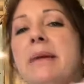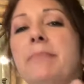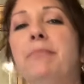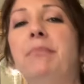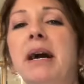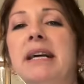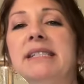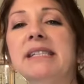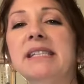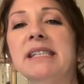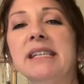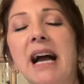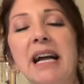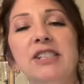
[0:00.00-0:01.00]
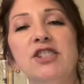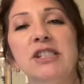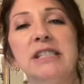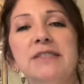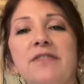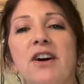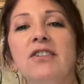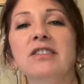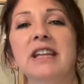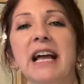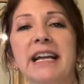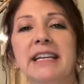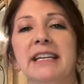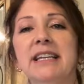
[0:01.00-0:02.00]
but I just felt
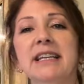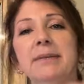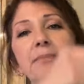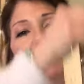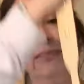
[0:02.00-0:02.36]
like